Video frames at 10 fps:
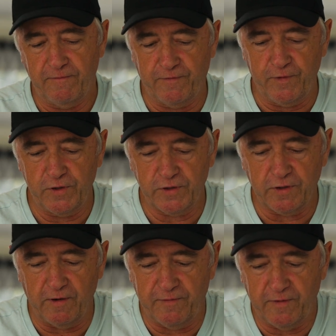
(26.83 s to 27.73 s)
first
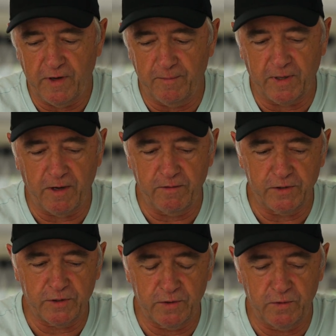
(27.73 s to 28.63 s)
off, I'm going
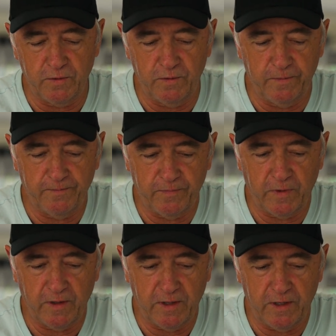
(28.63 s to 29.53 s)
to
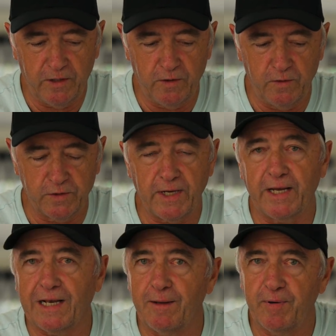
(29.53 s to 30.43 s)
use a
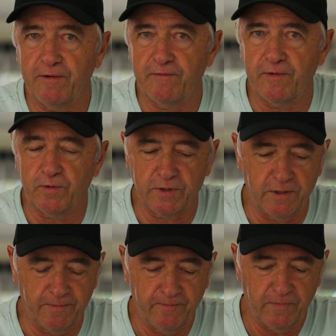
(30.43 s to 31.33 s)
clip-in filter.